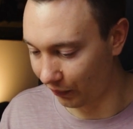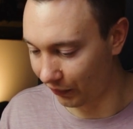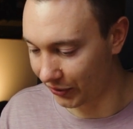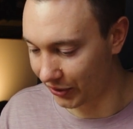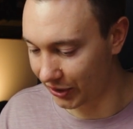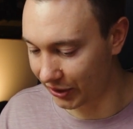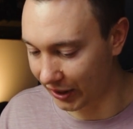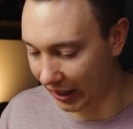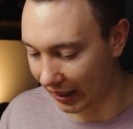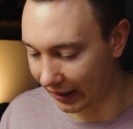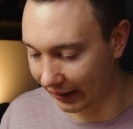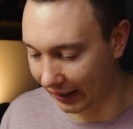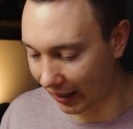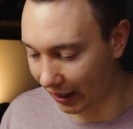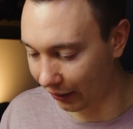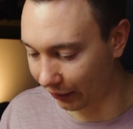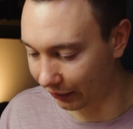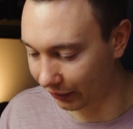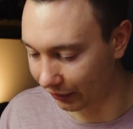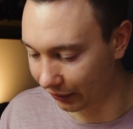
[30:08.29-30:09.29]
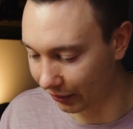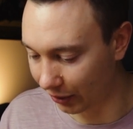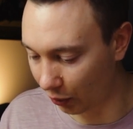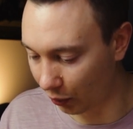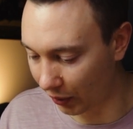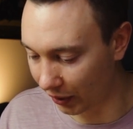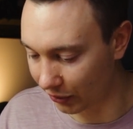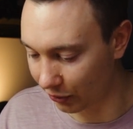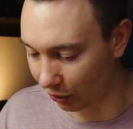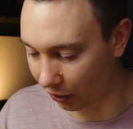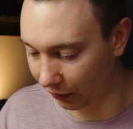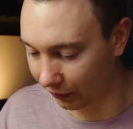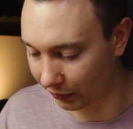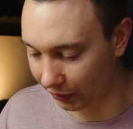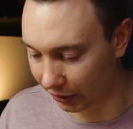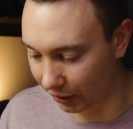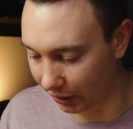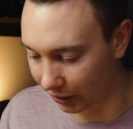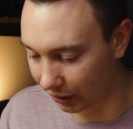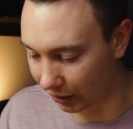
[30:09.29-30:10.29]
stand out the way sort
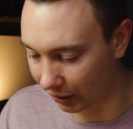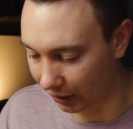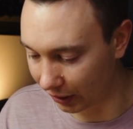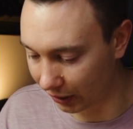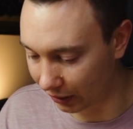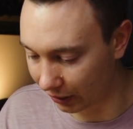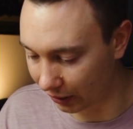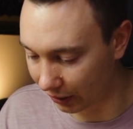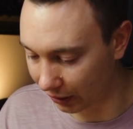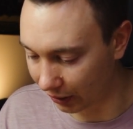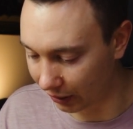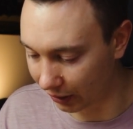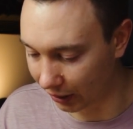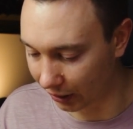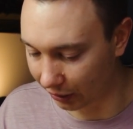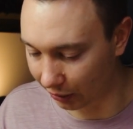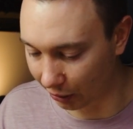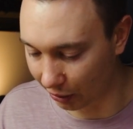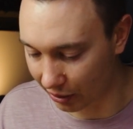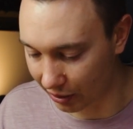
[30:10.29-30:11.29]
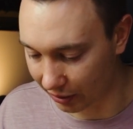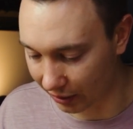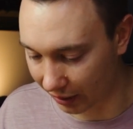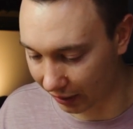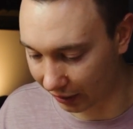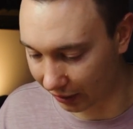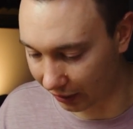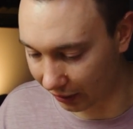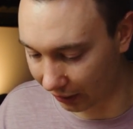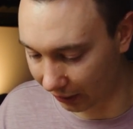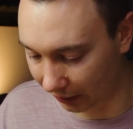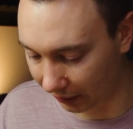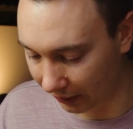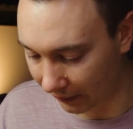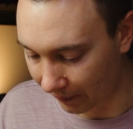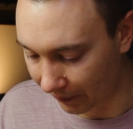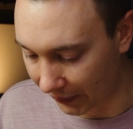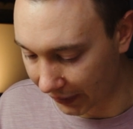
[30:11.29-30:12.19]
of it looks like here.